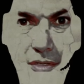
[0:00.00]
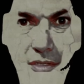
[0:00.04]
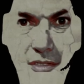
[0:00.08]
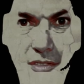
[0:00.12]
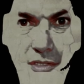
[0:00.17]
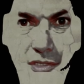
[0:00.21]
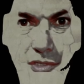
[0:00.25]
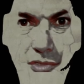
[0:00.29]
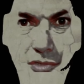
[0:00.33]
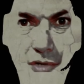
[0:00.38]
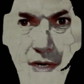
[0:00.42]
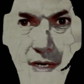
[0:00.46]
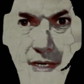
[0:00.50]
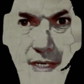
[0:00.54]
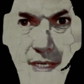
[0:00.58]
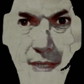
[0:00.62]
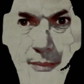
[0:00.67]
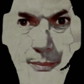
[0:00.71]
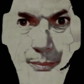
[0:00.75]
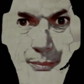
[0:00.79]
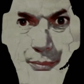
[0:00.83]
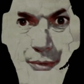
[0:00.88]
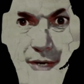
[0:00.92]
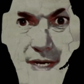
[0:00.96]
and tried to
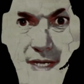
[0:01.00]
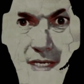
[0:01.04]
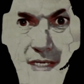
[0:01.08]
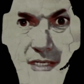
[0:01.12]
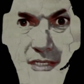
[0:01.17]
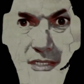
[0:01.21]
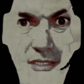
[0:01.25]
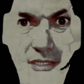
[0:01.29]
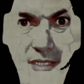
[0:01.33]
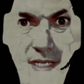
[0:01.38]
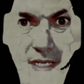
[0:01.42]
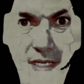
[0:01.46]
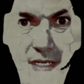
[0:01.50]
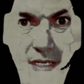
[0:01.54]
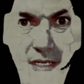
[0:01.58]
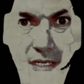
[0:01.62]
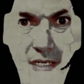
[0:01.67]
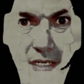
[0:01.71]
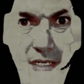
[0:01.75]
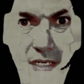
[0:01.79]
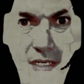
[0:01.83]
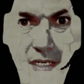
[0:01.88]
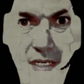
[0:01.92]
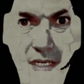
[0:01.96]
break his neck.
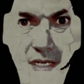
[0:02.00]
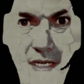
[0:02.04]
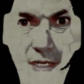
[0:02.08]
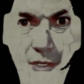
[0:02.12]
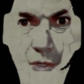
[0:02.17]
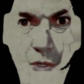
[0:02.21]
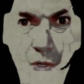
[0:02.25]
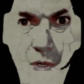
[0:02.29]
And